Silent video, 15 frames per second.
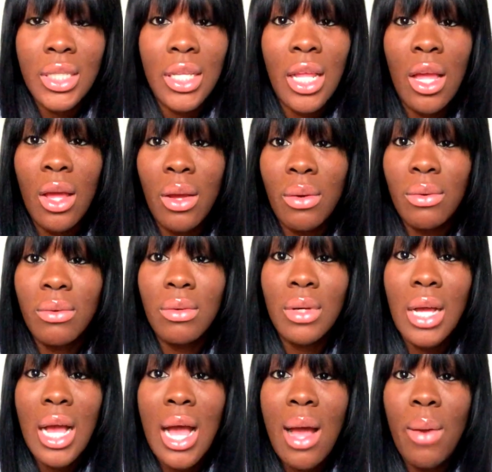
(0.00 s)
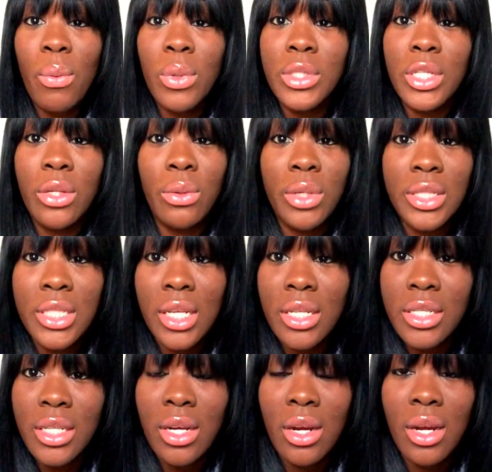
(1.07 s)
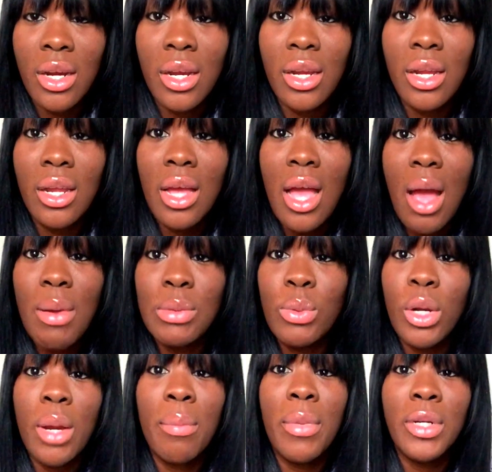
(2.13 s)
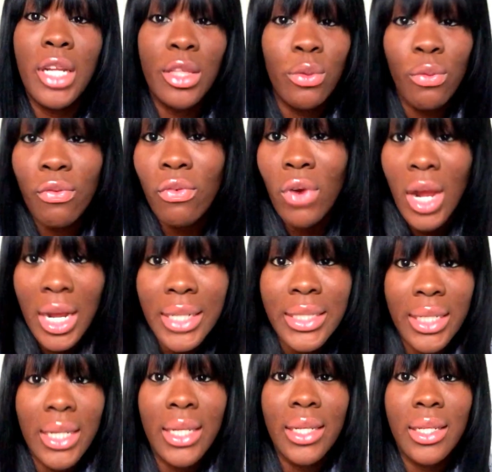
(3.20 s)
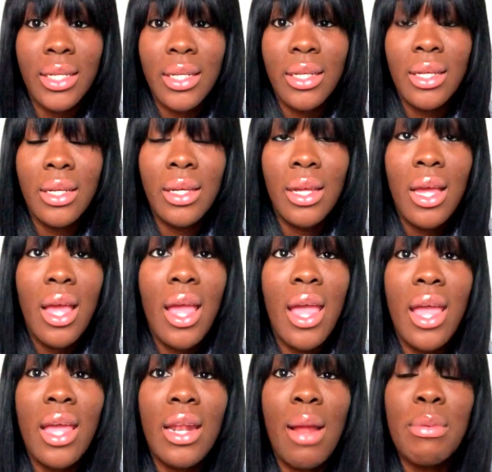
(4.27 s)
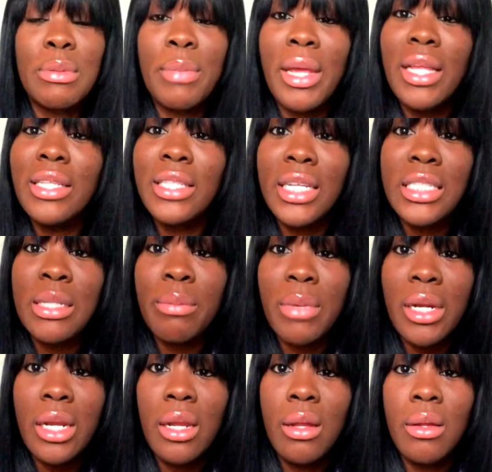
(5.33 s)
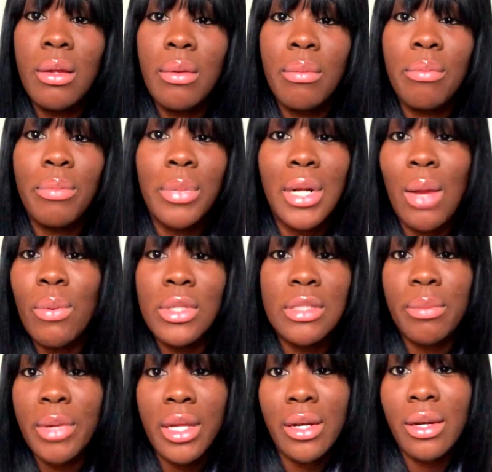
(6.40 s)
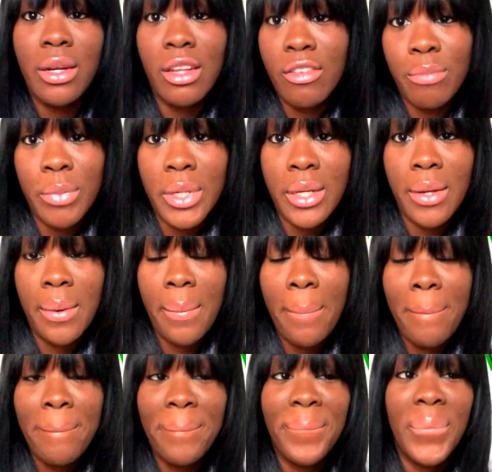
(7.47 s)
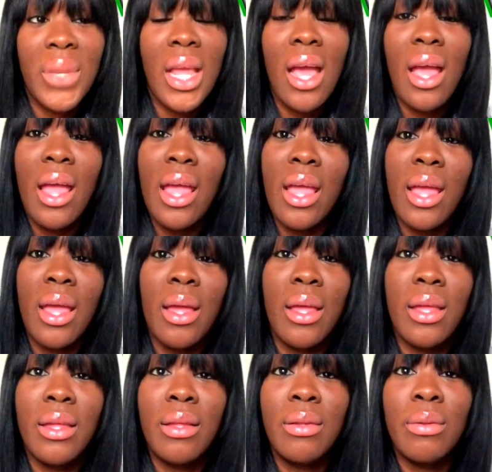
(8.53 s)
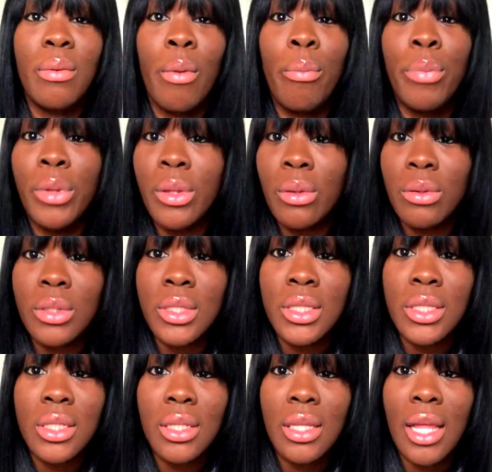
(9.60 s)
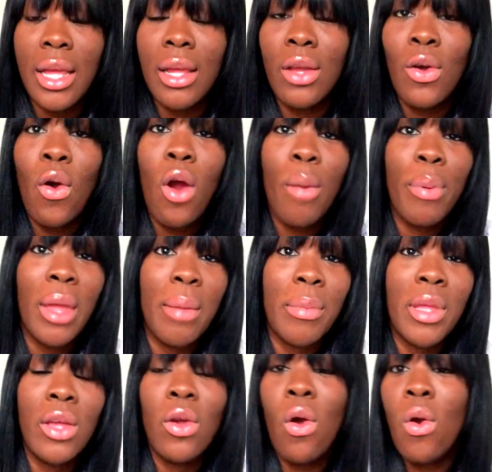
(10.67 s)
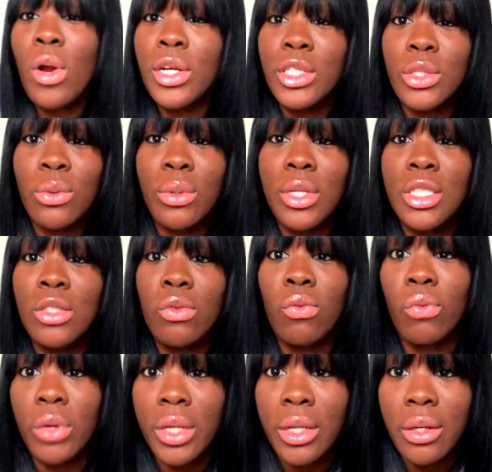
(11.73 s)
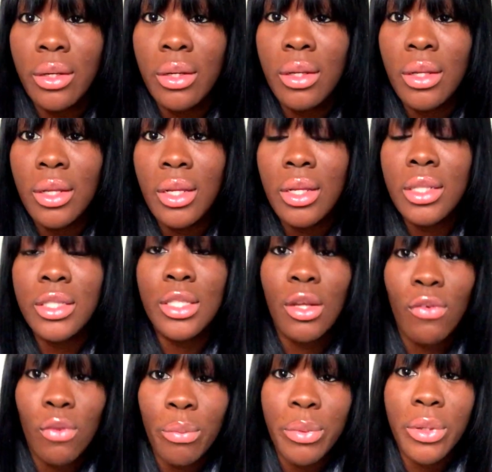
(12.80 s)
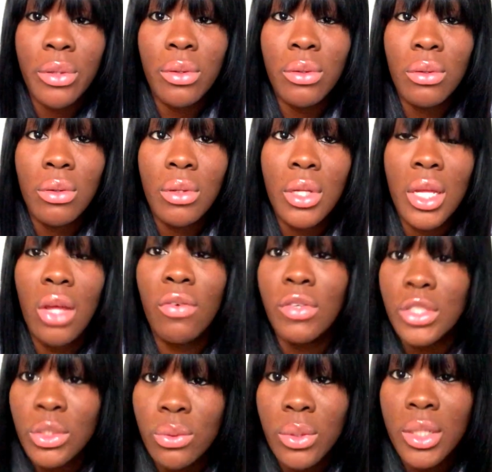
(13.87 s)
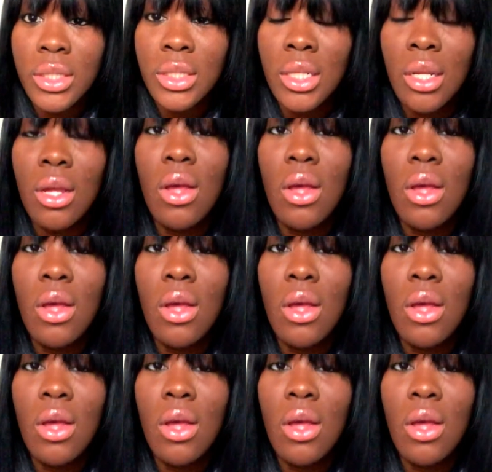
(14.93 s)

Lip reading: Now, I was a unit secretary. I was working Monday through Friday. And I was making decent money, but I wasn't making enough money. I had bills like car payment, car insurance, rent, cell phone bill, health insurance.